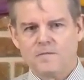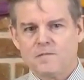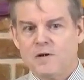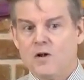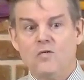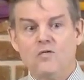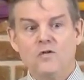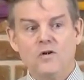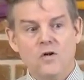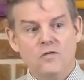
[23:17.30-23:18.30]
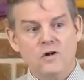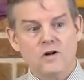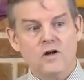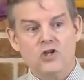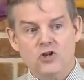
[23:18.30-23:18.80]
But over and over in
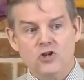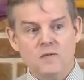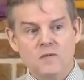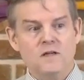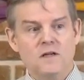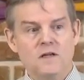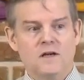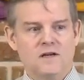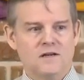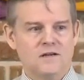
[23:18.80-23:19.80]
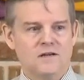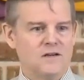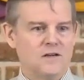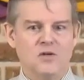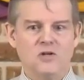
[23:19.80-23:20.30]
human
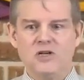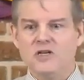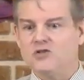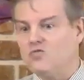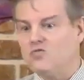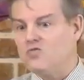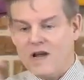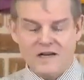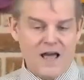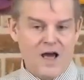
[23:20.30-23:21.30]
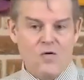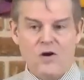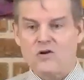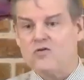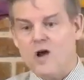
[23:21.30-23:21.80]
communities right now
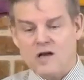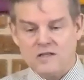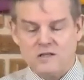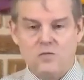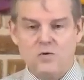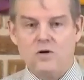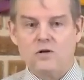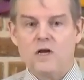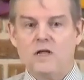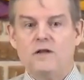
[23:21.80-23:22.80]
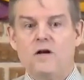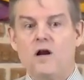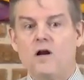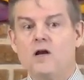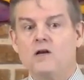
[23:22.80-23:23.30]
across the world, there
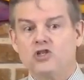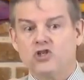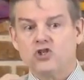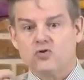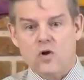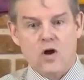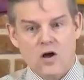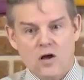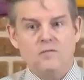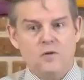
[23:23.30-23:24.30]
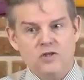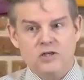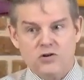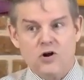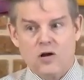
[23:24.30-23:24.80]
are strong, mostly
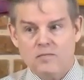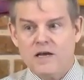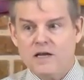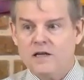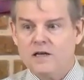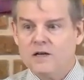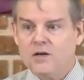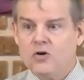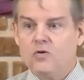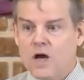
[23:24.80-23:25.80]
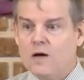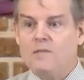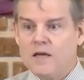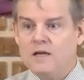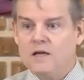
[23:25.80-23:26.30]
strong men who come
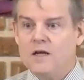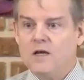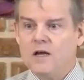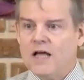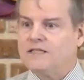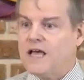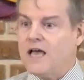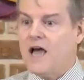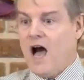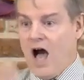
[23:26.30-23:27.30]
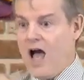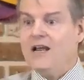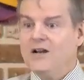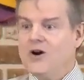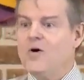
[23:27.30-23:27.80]
in and say,
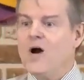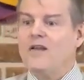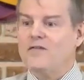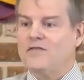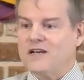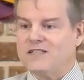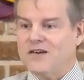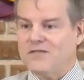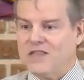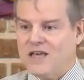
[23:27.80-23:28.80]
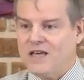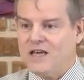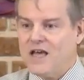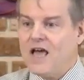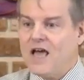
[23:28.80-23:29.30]
I know how to fix everything,
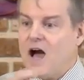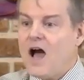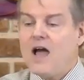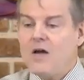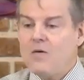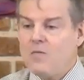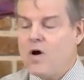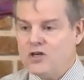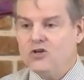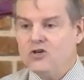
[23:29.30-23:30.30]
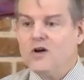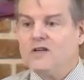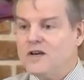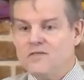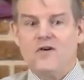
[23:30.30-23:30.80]
and I want
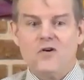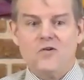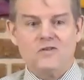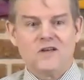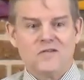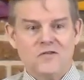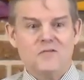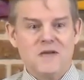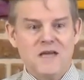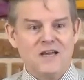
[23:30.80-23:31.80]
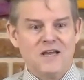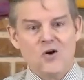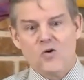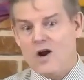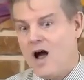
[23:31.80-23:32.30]
you to vote for me,
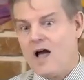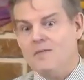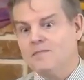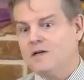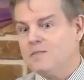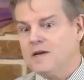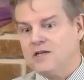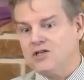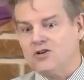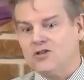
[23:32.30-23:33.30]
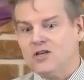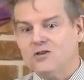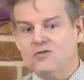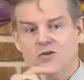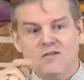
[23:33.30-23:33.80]
or I'm going to make sure that
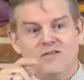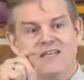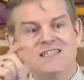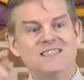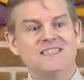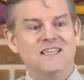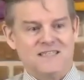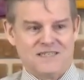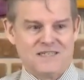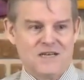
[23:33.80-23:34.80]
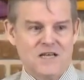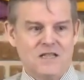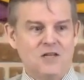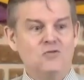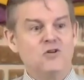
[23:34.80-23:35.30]
you don't even exist,
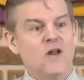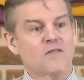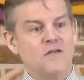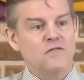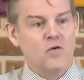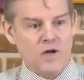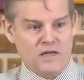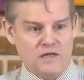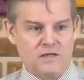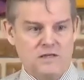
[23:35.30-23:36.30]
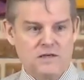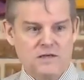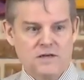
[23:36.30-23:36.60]
that you don't have a voice.